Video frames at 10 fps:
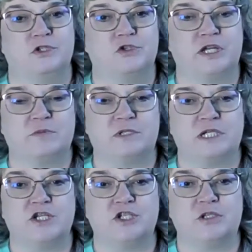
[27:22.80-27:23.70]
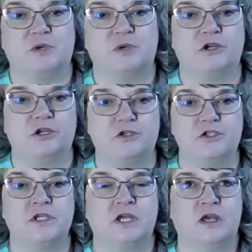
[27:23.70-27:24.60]
The transportation
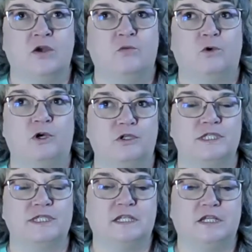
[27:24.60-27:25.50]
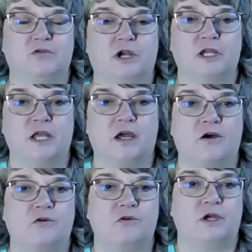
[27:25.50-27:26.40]
barriers we're seeing right
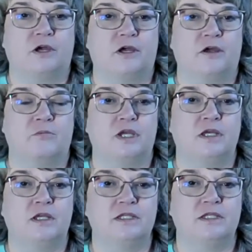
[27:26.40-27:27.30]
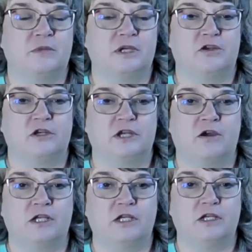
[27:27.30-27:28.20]
now in San Miguel
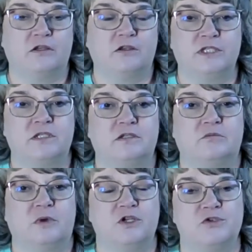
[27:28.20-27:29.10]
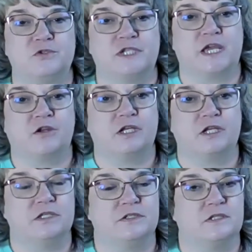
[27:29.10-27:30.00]
County and the west end of Montrose
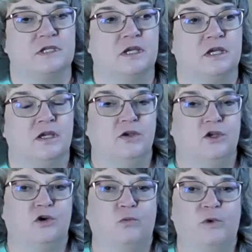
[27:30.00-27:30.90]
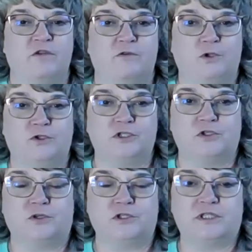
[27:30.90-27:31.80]
County is, we have older
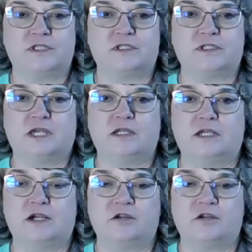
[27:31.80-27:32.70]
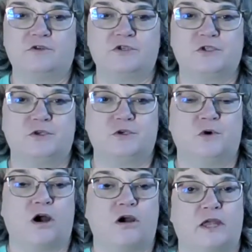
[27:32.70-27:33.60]
adults and caregivers
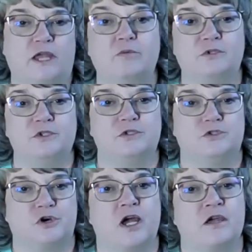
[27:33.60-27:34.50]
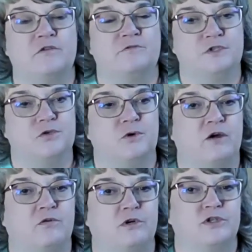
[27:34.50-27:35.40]
who aren't able to drive 2
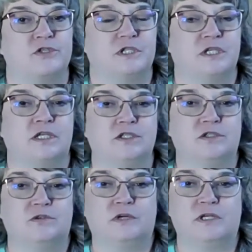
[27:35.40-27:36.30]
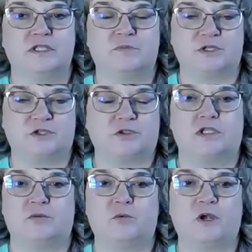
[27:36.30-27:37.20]
hours to get to a
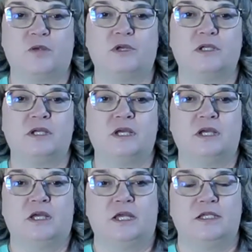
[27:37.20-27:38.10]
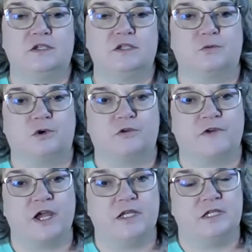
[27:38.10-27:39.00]
specialty appointment. And so we're
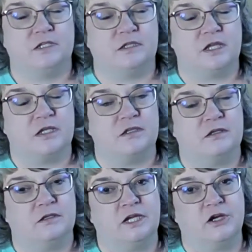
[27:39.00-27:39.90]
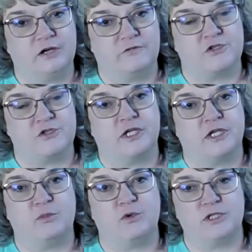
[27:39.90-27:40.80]
finding that caregivers are
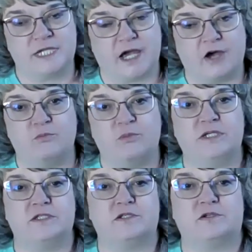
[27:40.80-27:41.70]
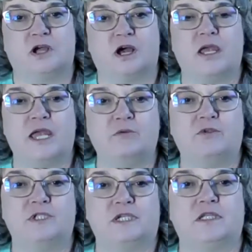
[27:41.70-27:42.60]
getting burnt out because they're not
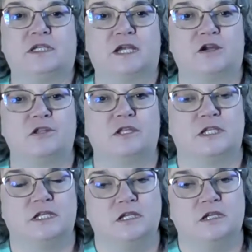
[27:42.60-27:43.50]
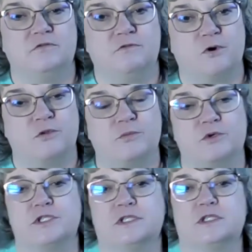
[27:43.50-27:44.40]
able to get the care that they need for the
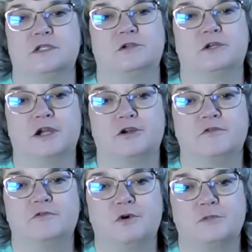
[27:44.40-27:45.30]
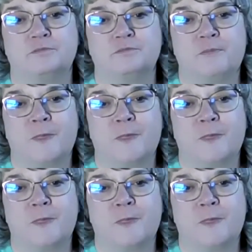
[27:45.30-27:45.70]
person that they're caring for.